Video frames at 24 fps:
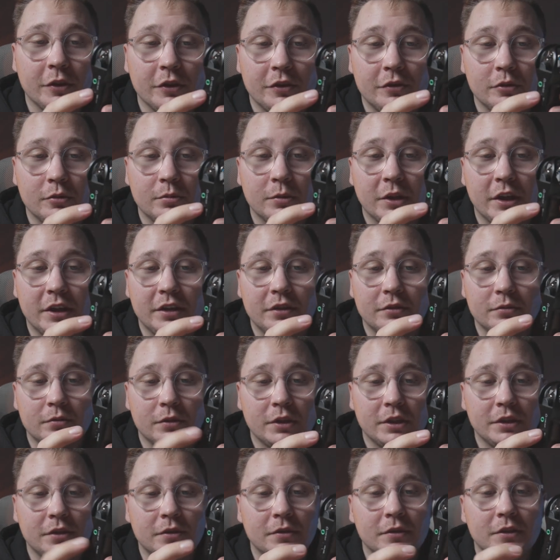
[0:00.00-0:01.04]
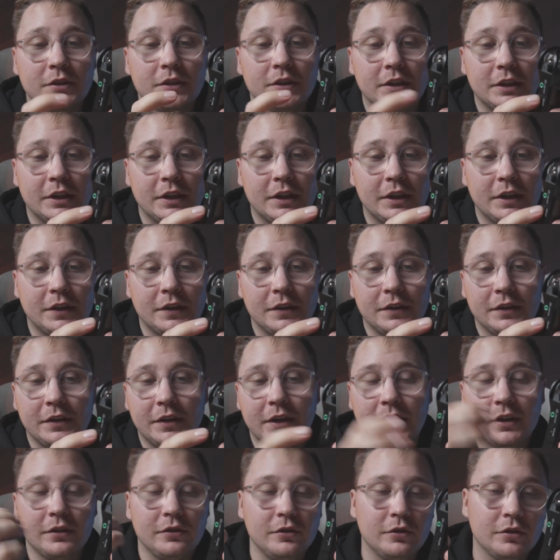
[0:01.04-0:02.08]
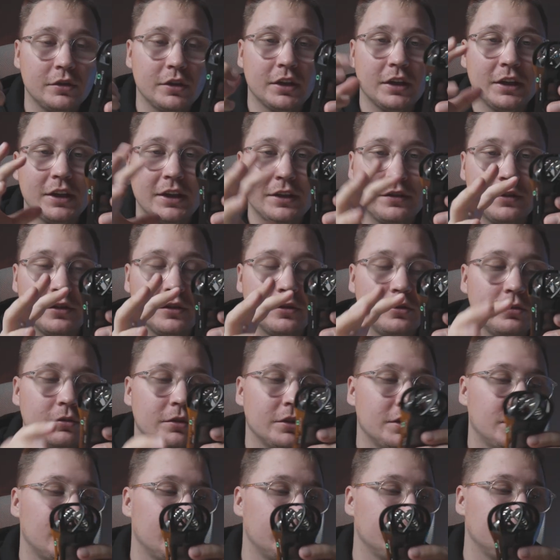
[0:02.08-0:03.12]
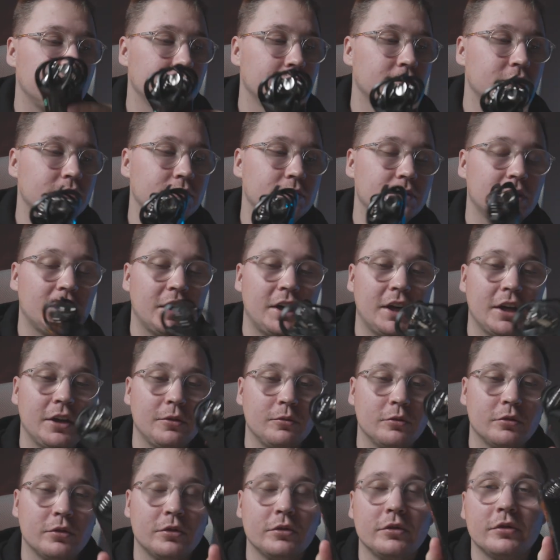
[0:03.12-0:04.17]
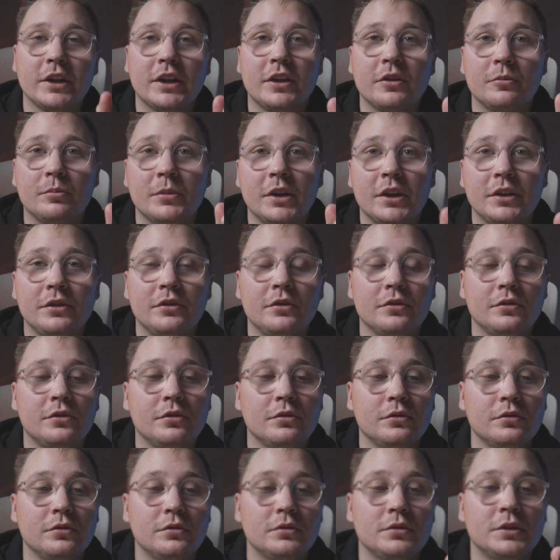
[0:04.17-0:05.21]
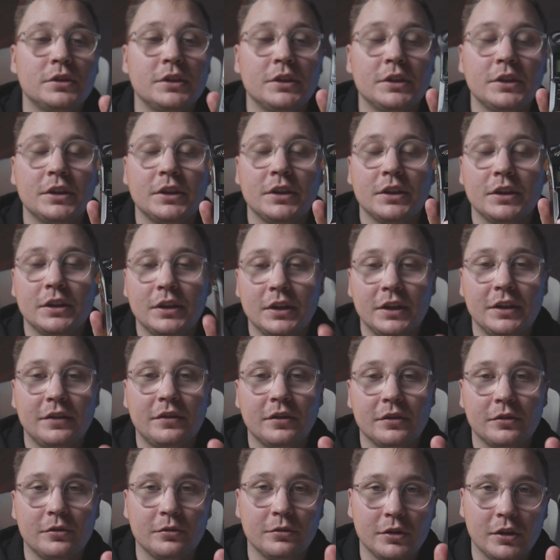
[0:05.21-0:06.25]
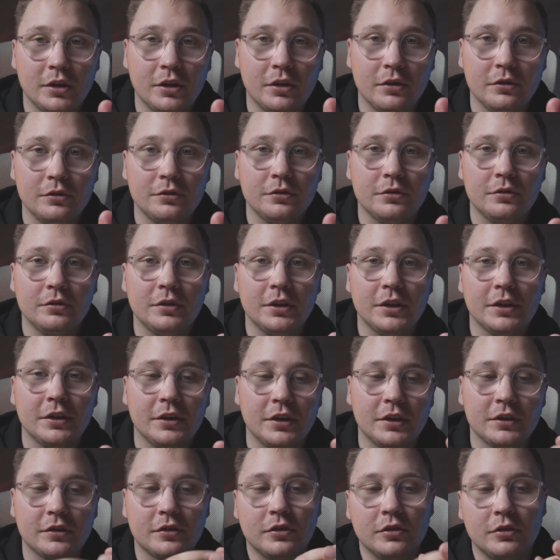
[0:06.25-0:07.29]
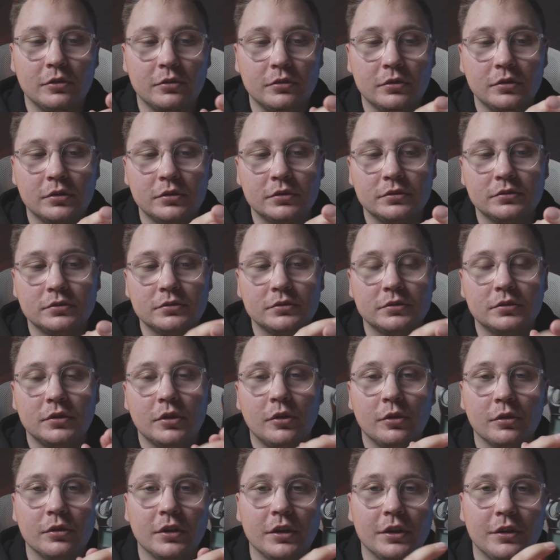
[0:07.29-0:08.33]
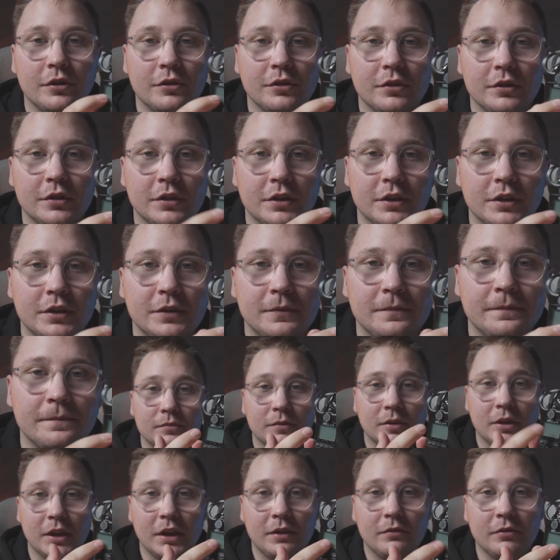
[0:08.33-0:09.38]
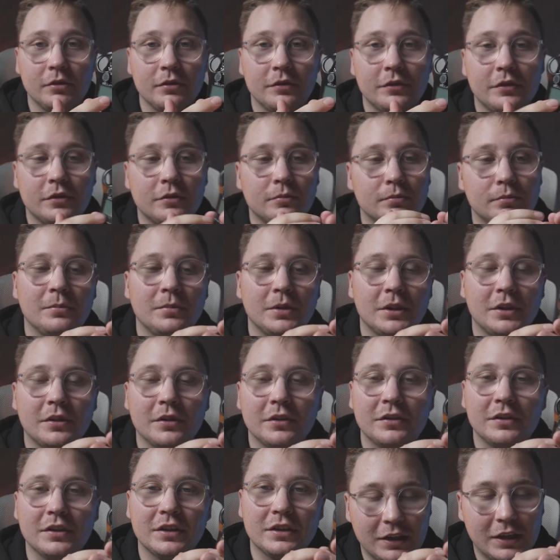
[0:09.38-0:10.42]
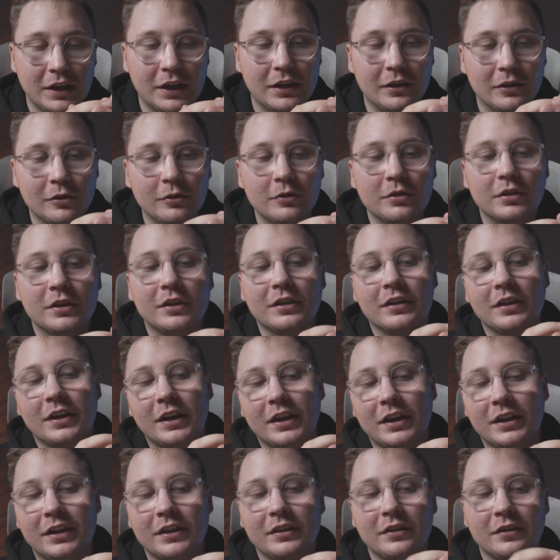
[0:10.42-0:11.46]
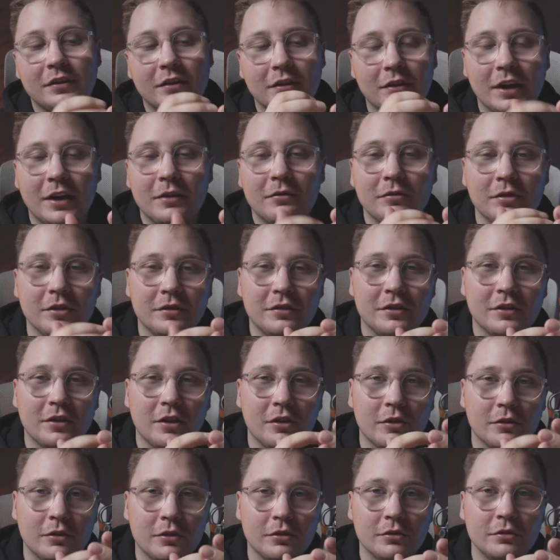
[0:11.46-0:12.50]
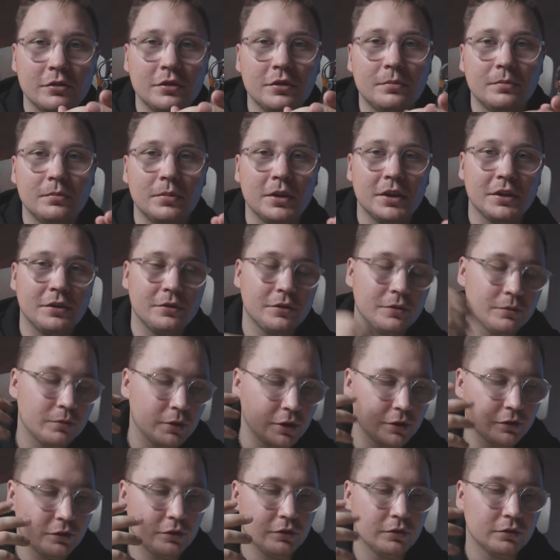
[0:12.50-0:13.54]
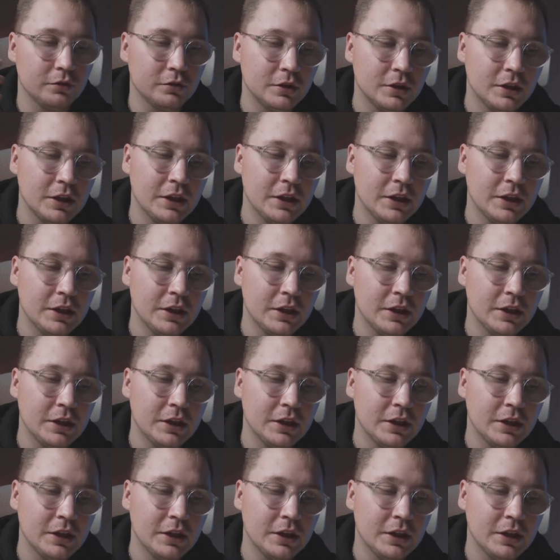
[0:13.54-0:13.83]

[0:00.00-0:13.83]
Zoom H1, and then you can listen to the audio. I would recommend you to listen to your audio and not go only on the levels, because it can look like the levels are good, but once you